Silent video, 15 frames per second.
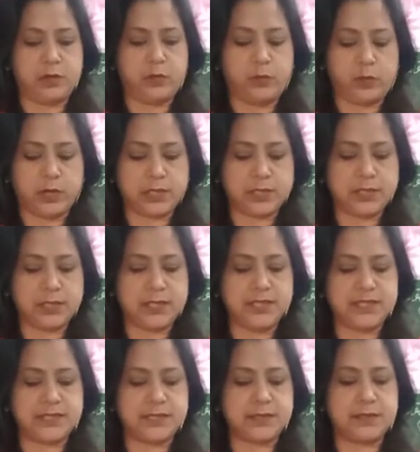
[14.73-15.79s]
Water
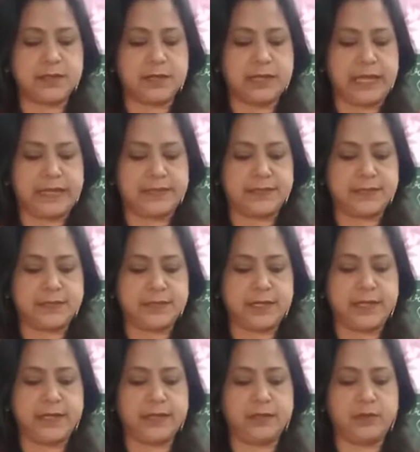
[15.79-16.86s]
is cleansed
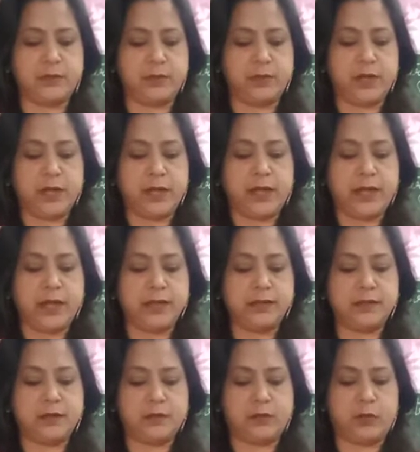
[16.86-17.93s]
in
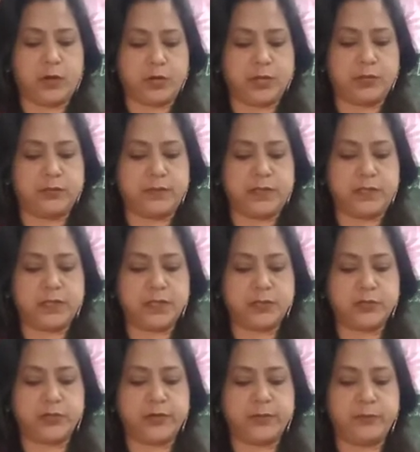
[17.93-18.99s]
the water work
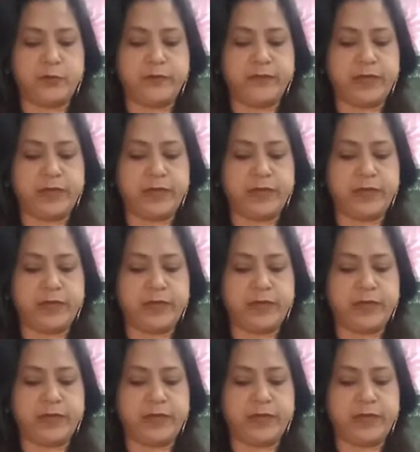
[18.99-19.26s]
to remove